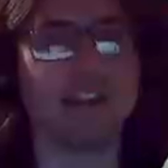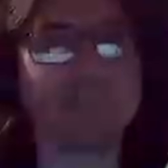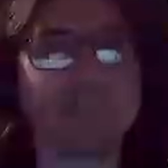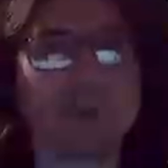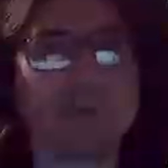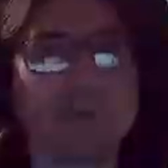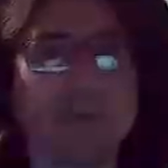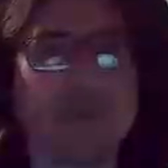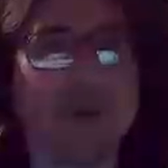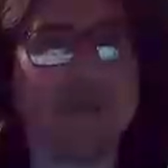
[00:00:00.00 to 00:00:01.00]
that's
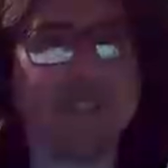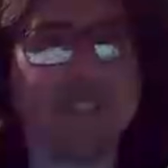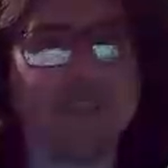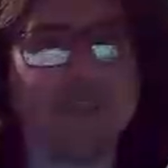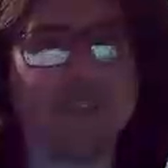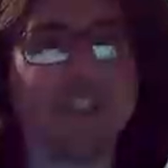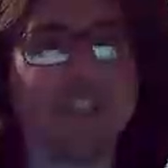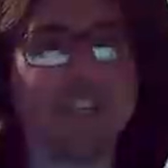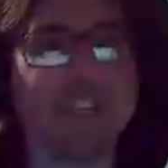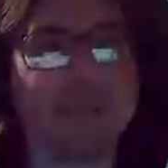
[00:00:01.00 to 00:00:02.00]
probably why we didn't complete
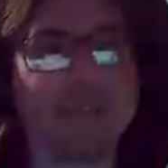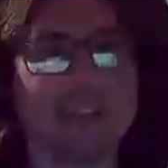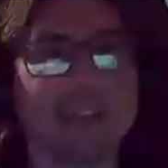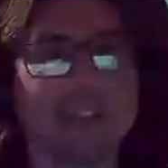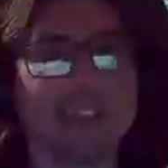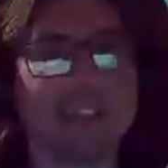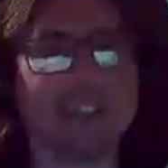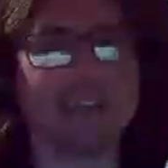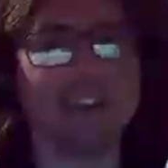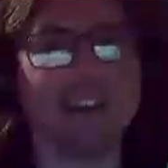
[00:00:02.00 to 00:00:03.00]
it, because we got to the
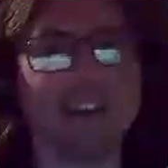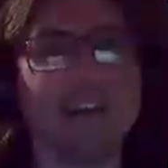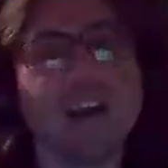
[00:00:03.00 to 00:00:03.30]
secret area.